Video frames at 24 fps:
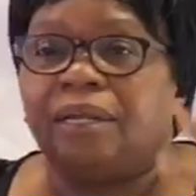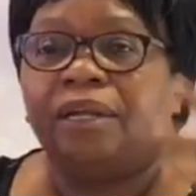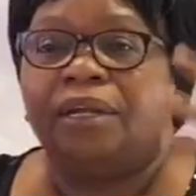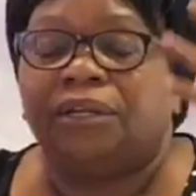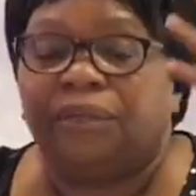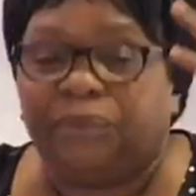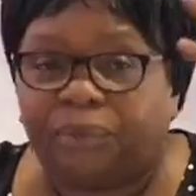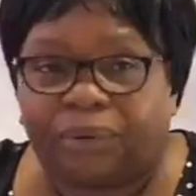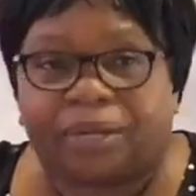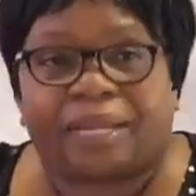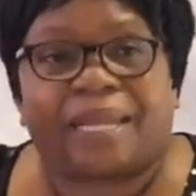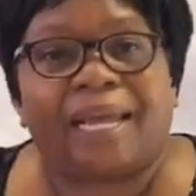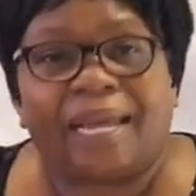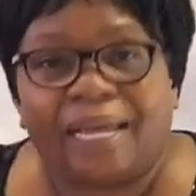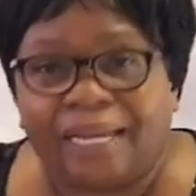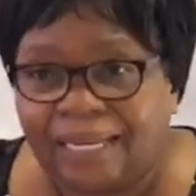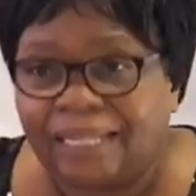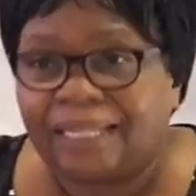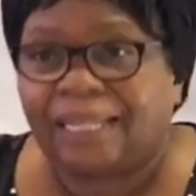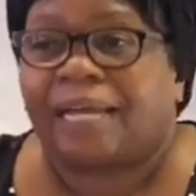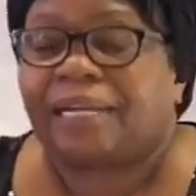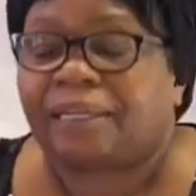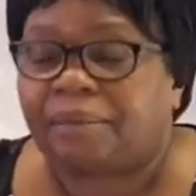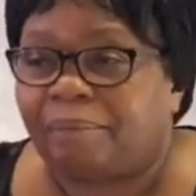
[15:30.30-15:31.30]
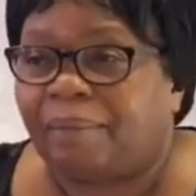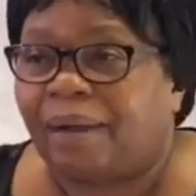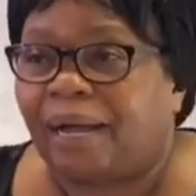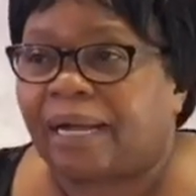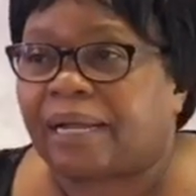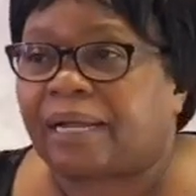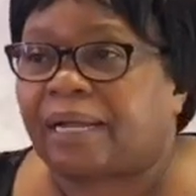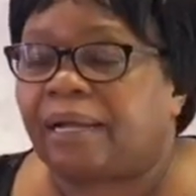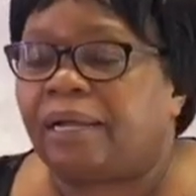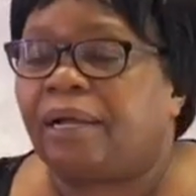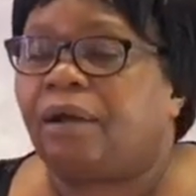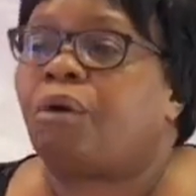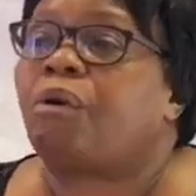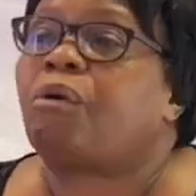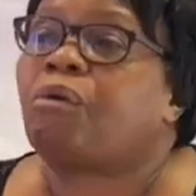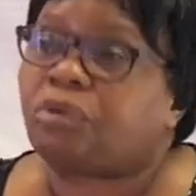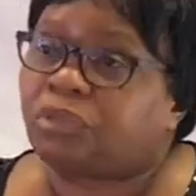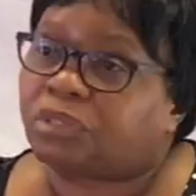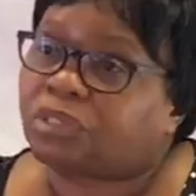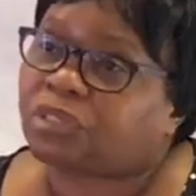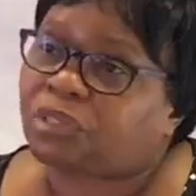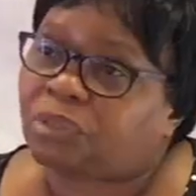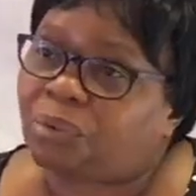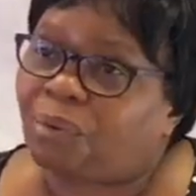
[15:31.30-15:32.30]
You carry that mark
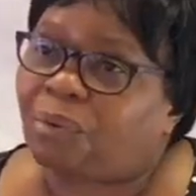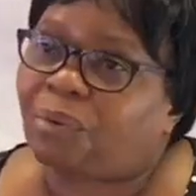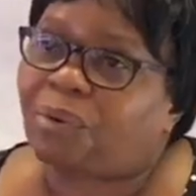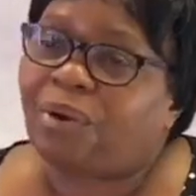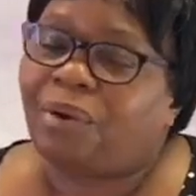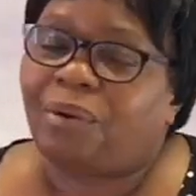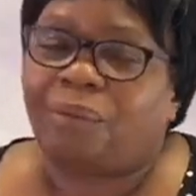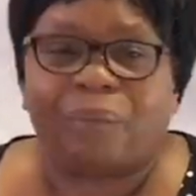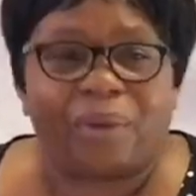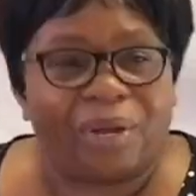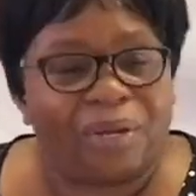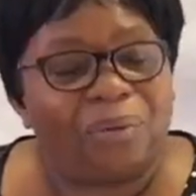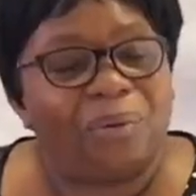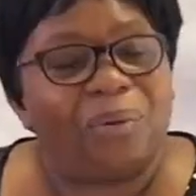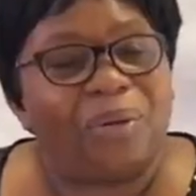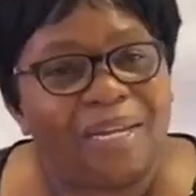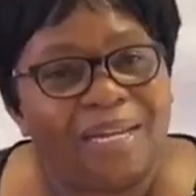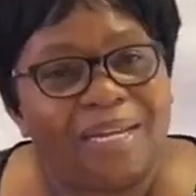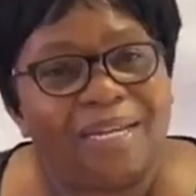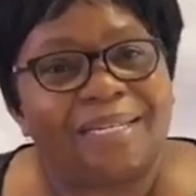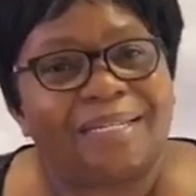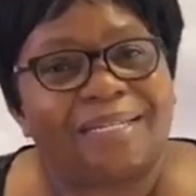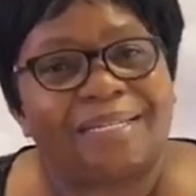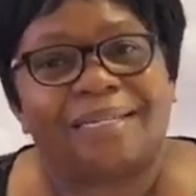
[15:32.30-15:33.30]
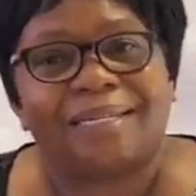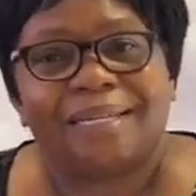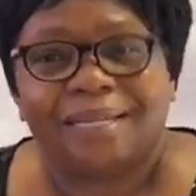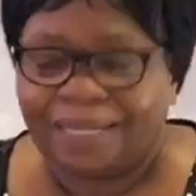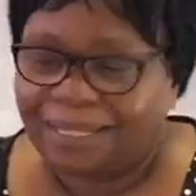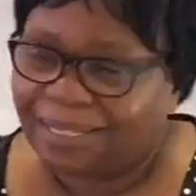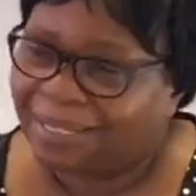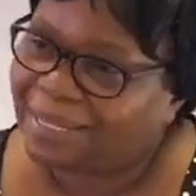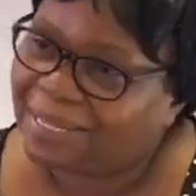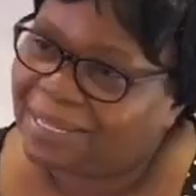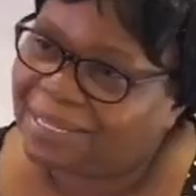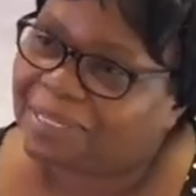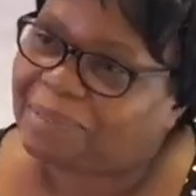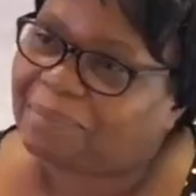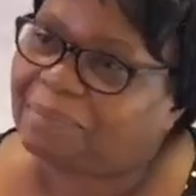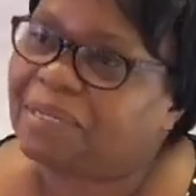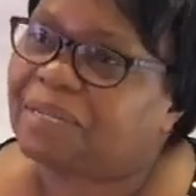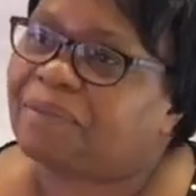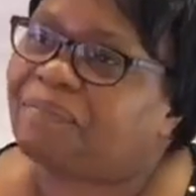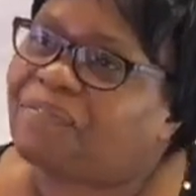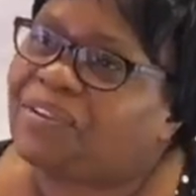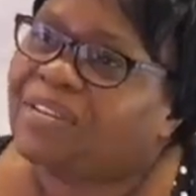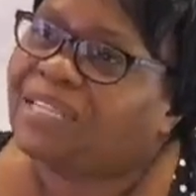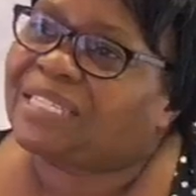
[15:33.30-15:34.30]
also when you eat this
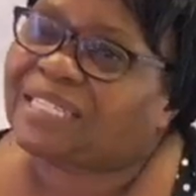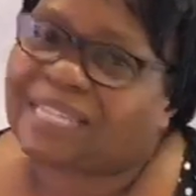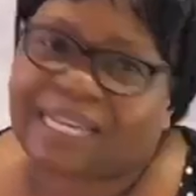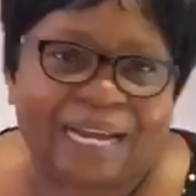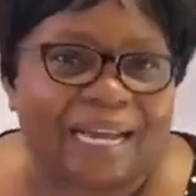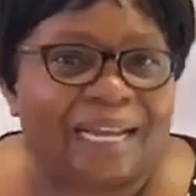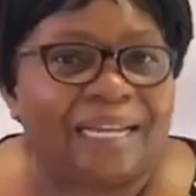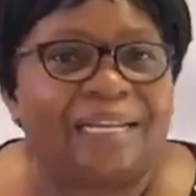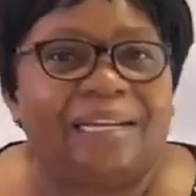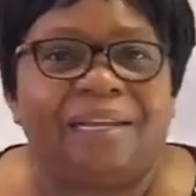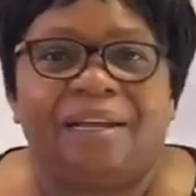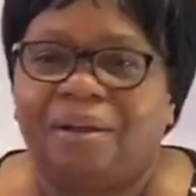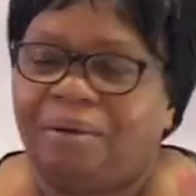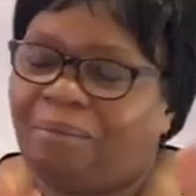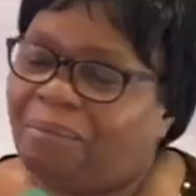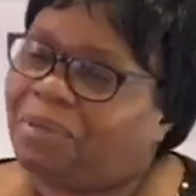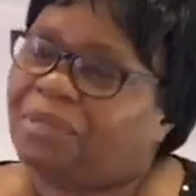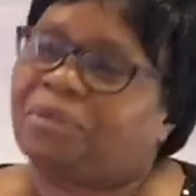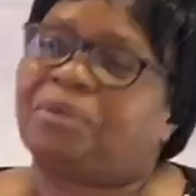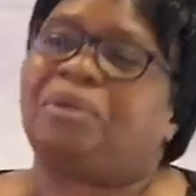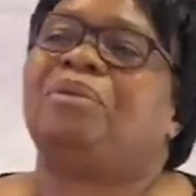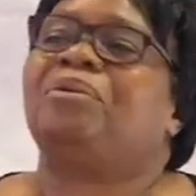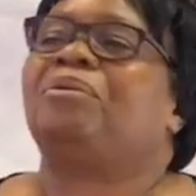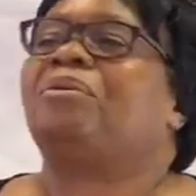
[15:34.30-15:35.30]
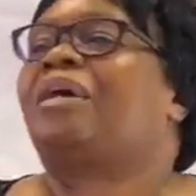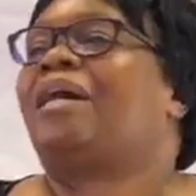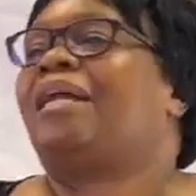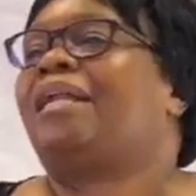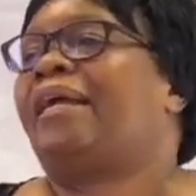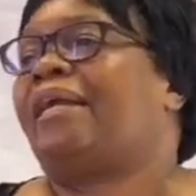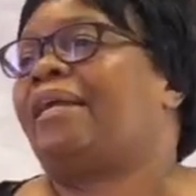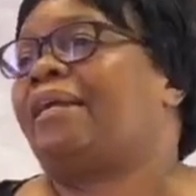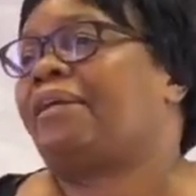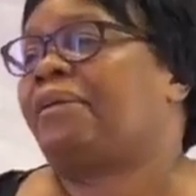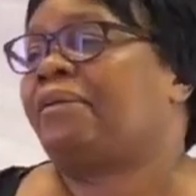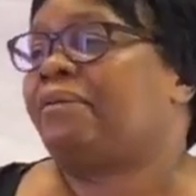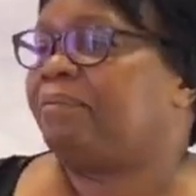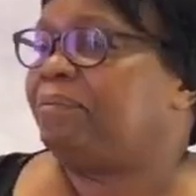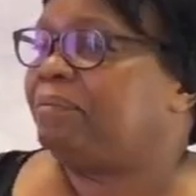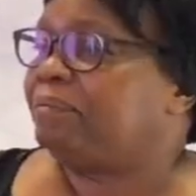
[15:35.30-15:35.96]
meat. Physically, we don't look alike.